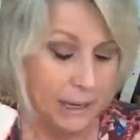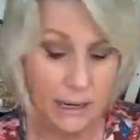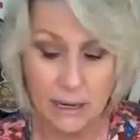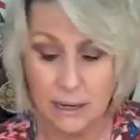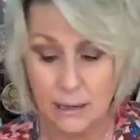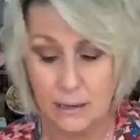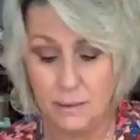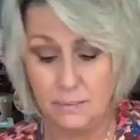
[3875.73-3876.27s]

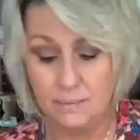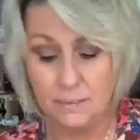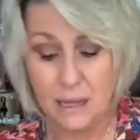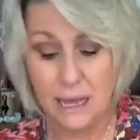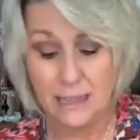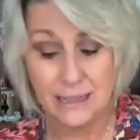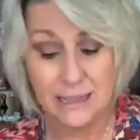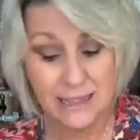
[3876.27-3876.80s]
but um,
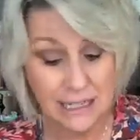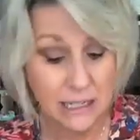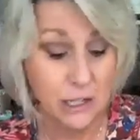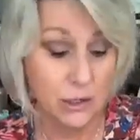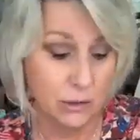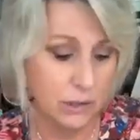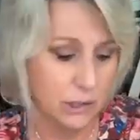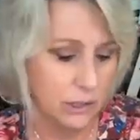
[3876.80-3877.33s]
I
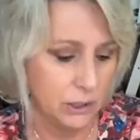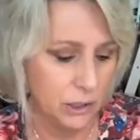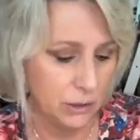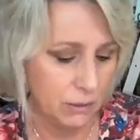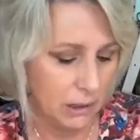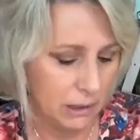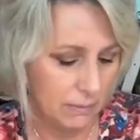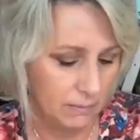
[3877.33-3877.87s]
think you could
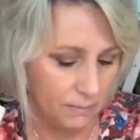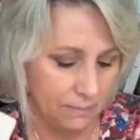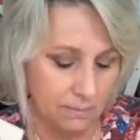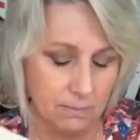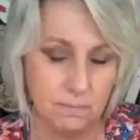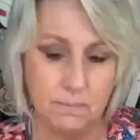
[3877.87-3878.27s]
do it.